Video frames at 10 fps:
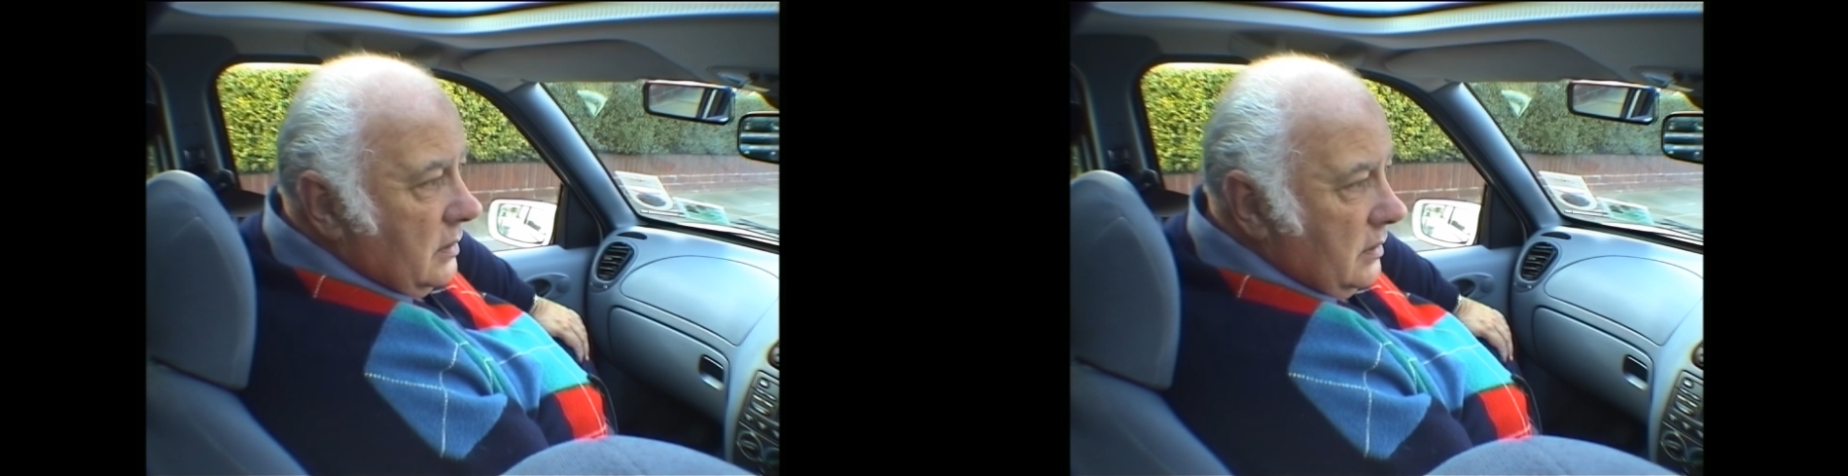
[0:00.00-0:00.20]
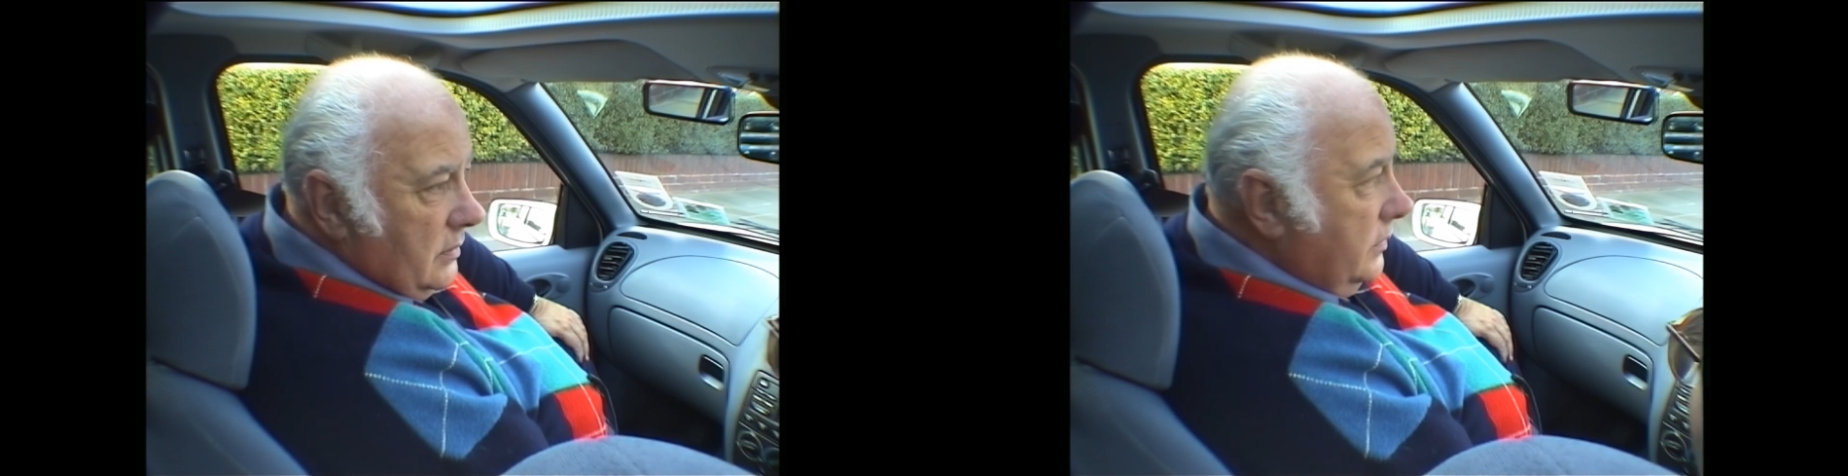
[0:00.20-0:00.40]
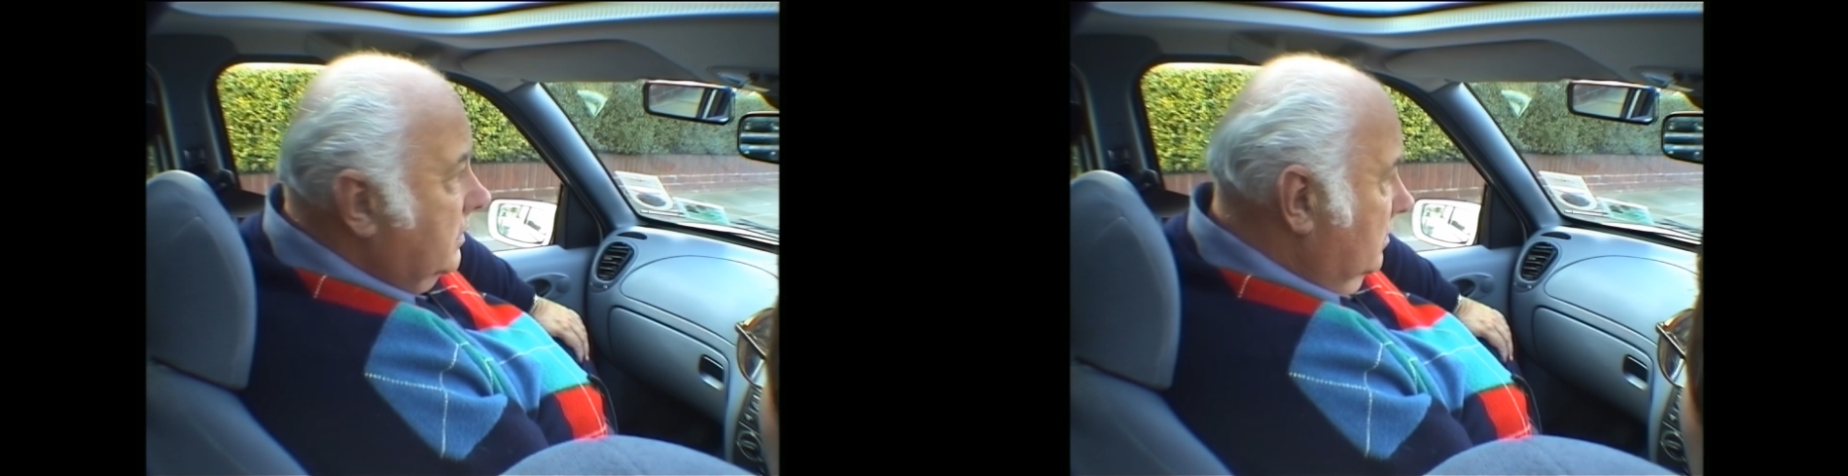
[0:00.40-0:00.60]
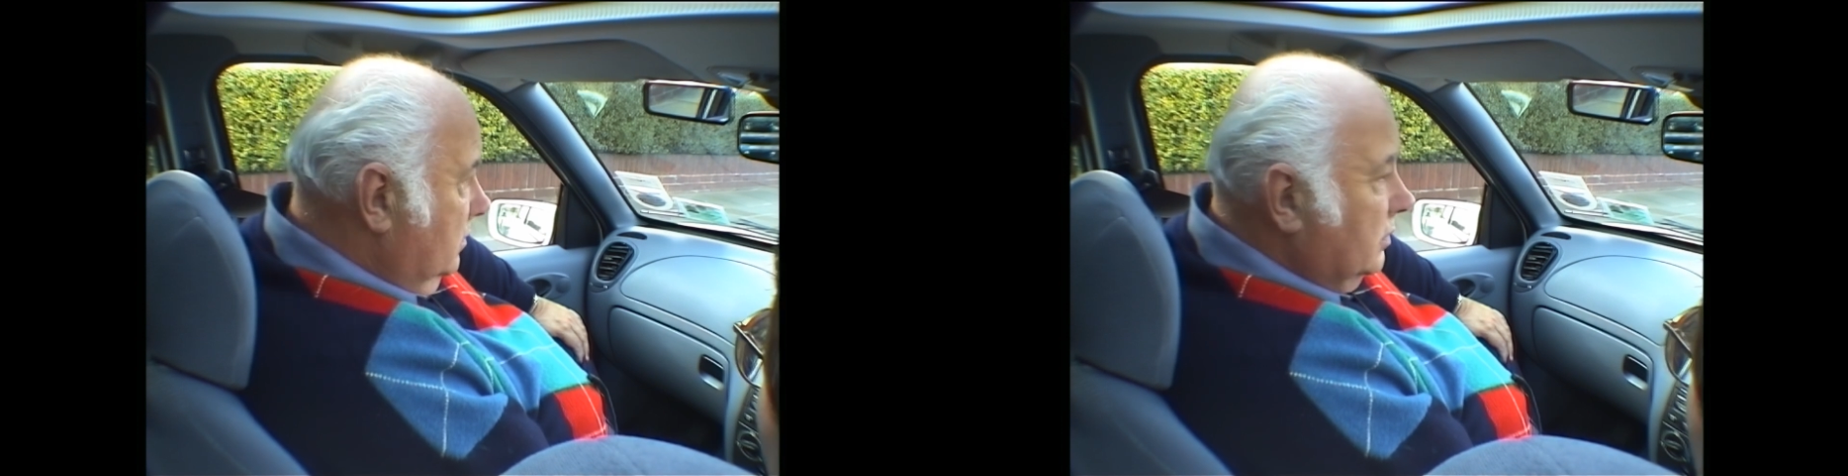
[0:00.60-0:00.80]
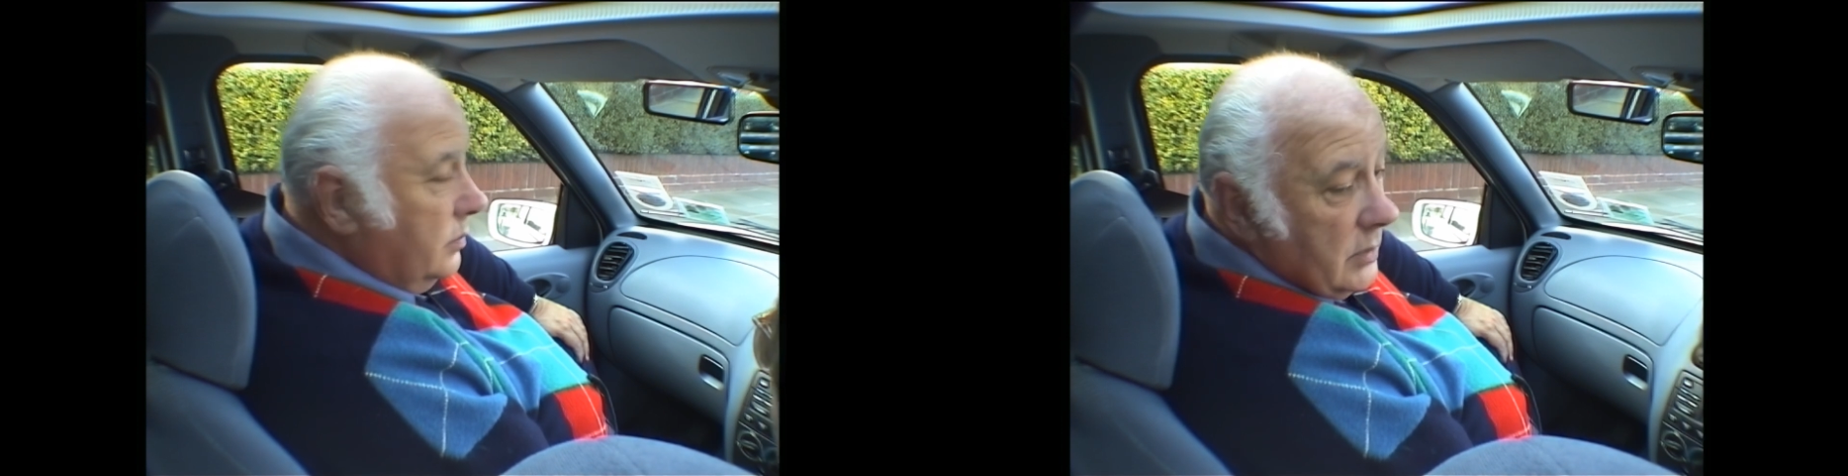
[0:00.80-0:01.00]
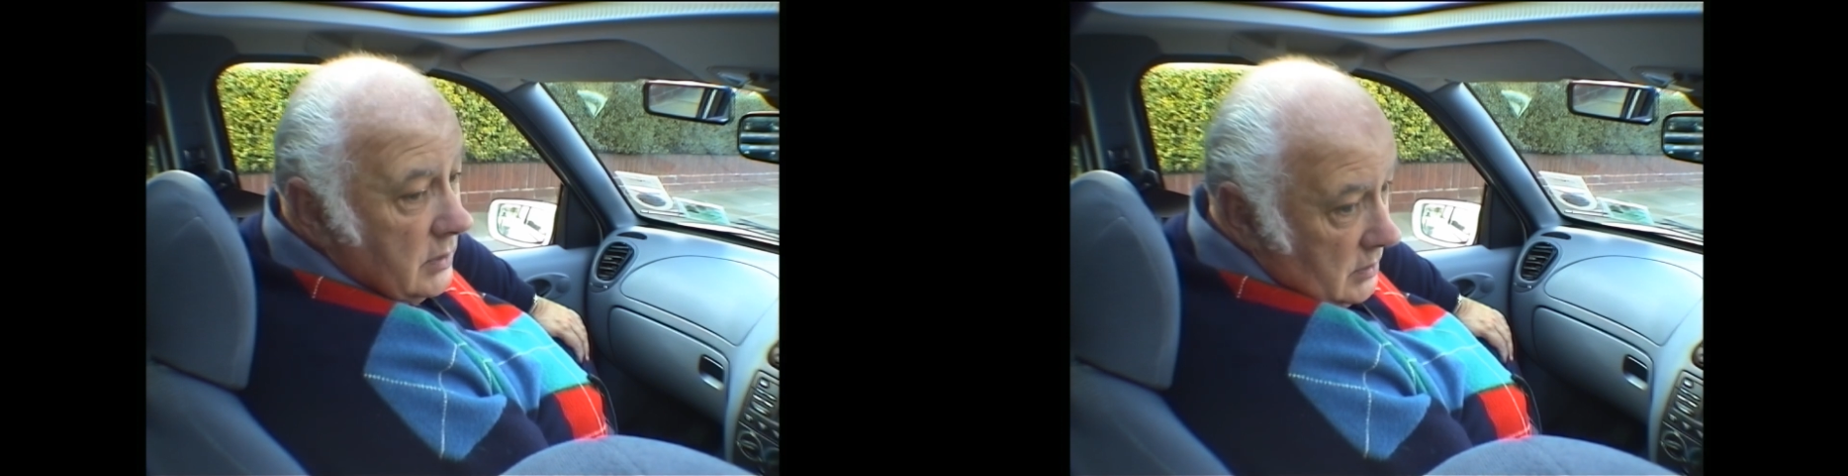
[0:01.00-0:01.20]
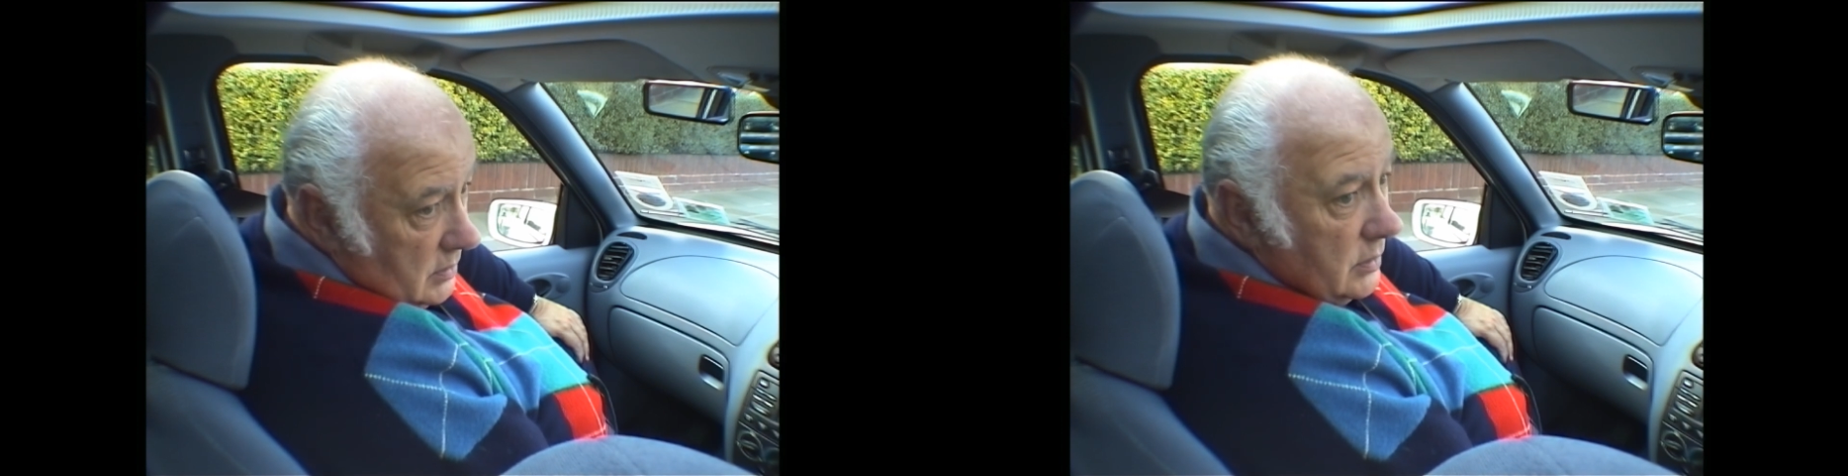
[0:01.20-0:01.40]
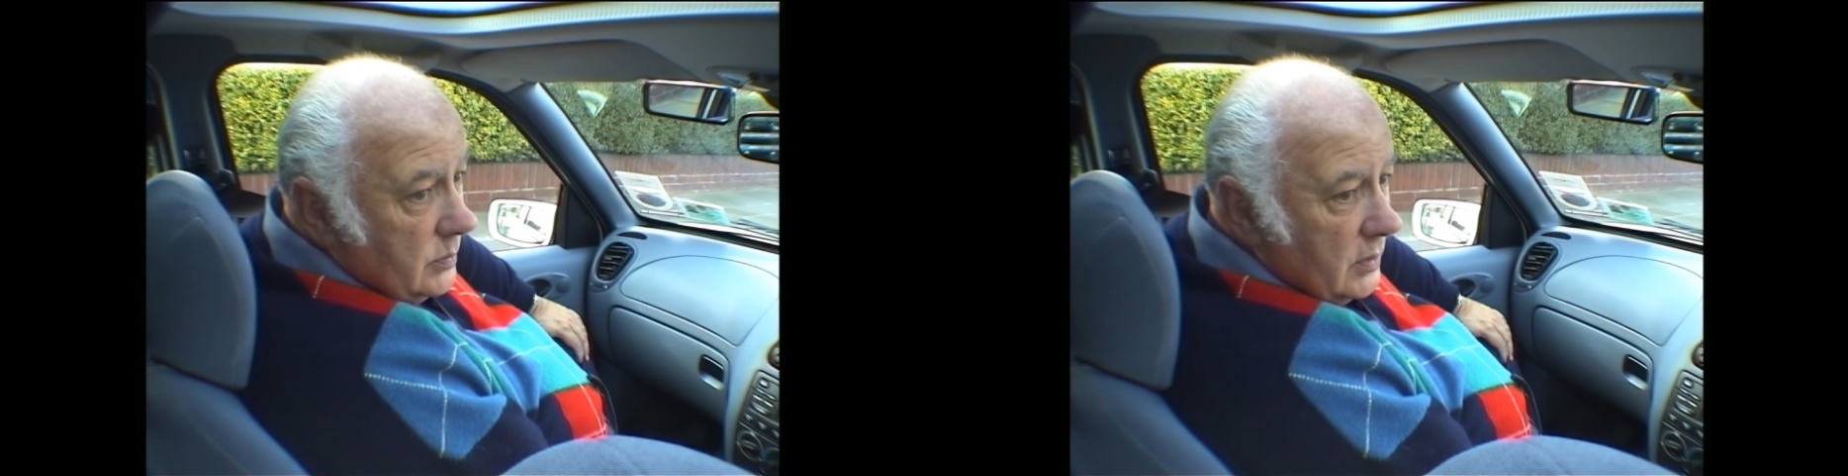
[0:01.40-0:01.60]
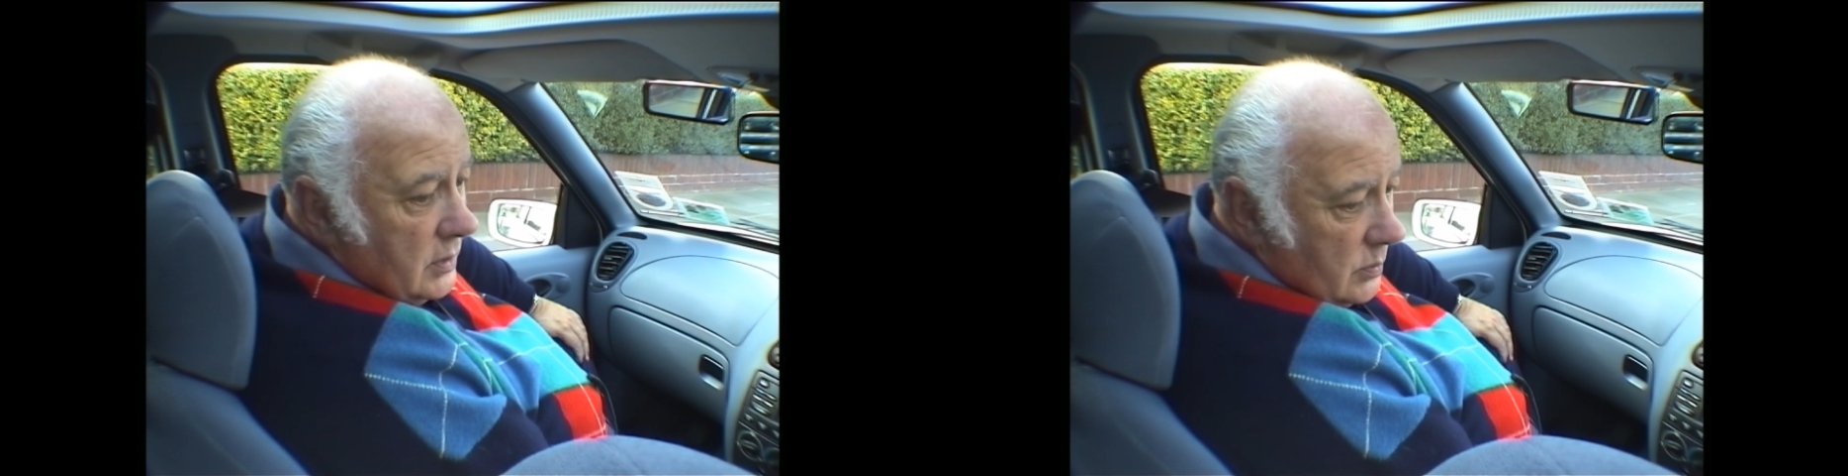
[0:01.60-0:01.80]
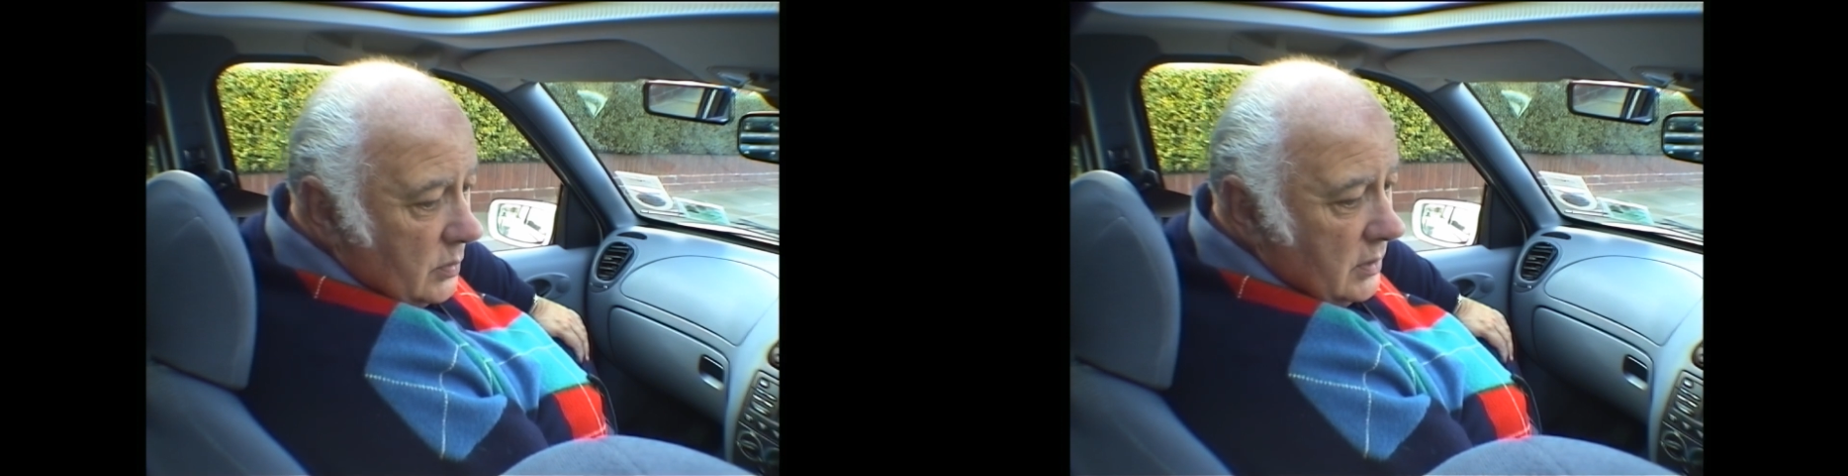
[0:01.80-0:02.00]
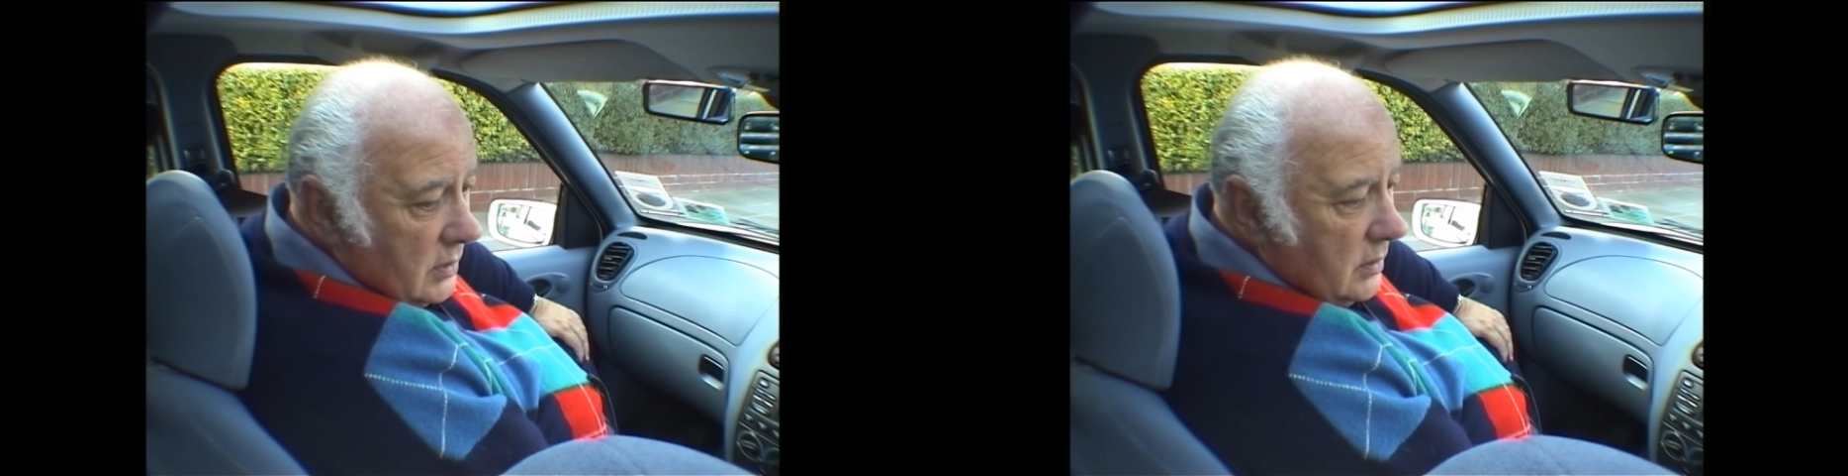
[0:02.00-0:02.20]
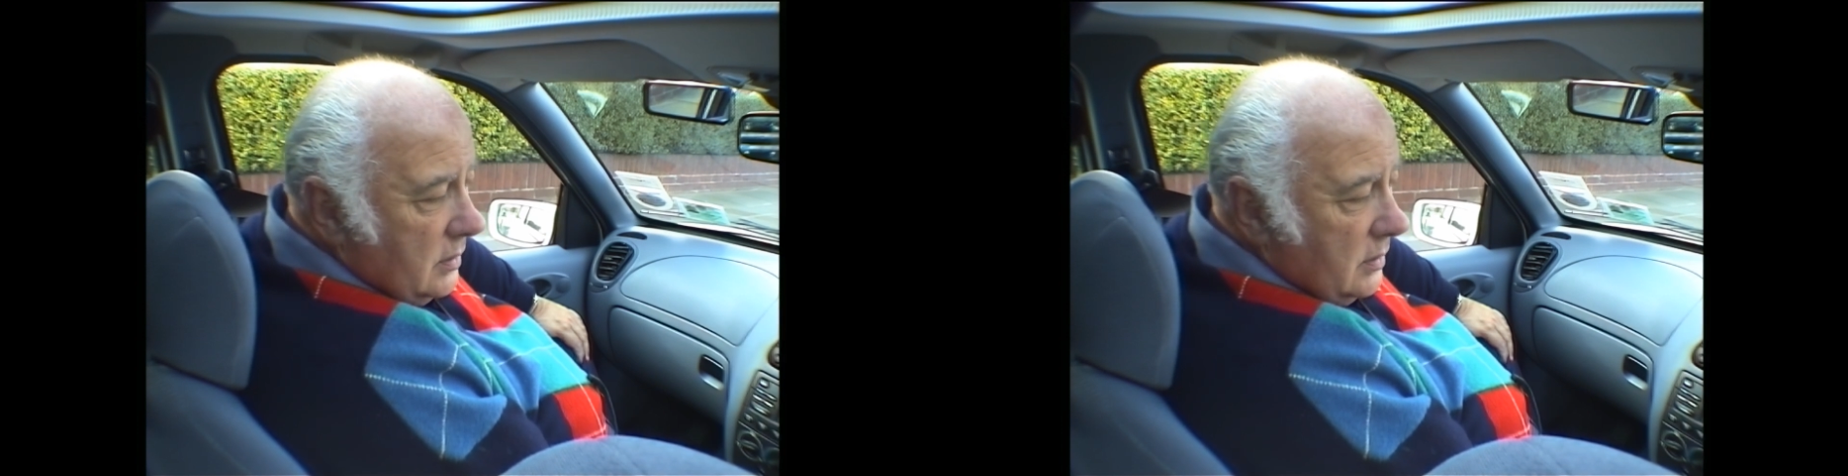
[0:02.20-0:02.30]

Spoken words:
other vehicles or pedestrians pass by.